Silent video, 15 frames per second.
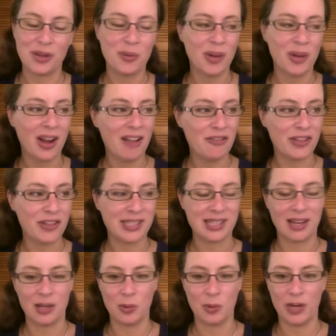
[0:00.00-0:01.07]
So when I first
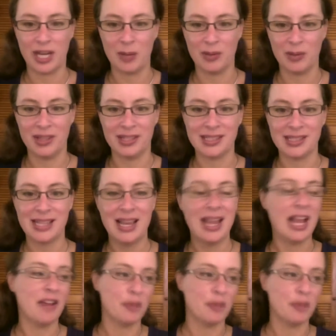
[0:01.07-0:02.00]
started working with this,